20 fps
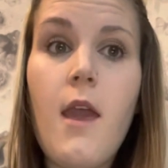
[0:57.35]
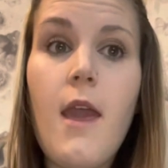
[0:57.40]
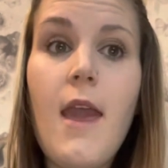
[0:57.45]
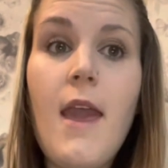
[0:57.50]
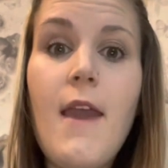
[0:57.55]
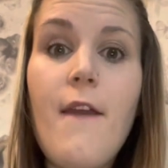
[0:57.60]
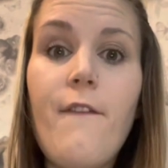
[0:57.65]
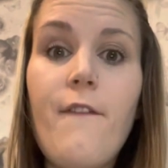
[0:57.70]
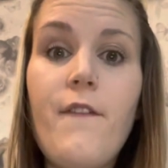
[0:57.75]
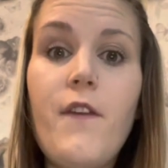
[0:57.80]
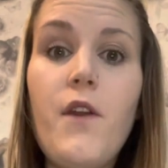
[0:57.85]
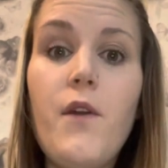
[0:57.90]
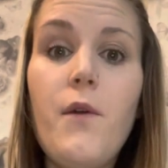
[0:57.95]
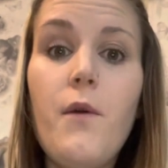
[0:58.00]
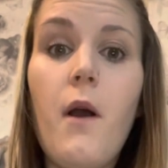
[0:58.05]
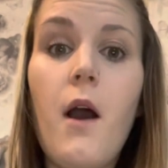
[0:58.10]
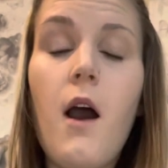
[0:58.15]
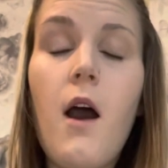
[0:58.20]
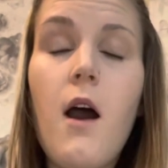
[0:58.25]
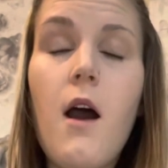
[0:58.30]
If you
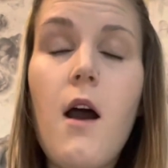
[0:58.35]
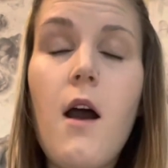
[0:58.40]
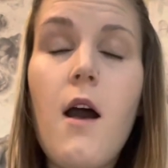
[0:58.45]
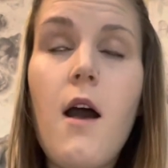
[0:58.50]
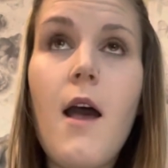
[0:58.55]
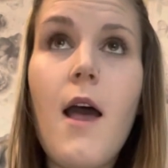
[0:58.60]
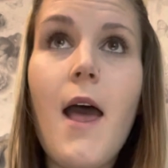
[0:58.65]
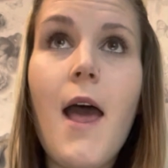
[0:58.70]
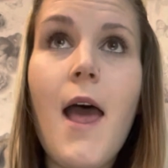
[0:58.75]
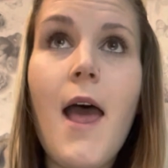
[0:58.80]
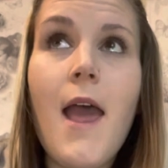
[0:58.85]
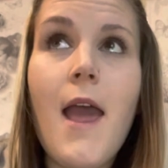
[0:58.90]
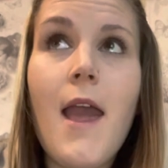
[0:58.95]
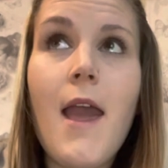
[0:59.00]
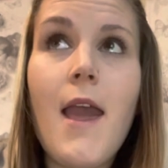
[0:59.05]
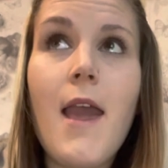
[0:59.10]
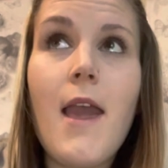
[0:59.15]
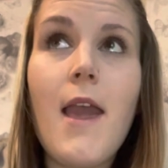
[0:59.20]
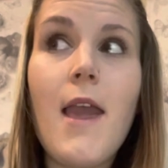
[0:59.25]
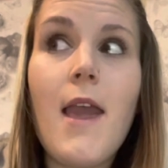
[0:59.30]
are
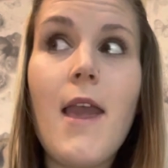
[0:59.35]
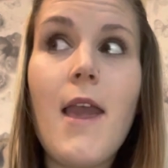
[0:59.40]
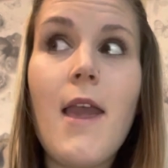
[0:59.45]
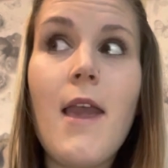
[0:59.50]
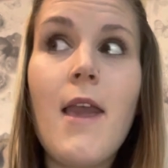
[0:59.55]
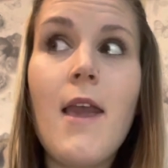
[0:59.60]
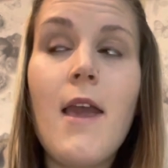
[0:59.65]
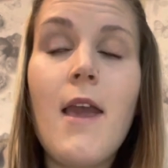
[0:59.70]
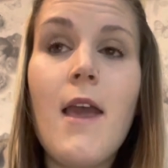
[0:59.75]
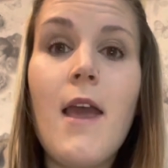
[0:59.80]
a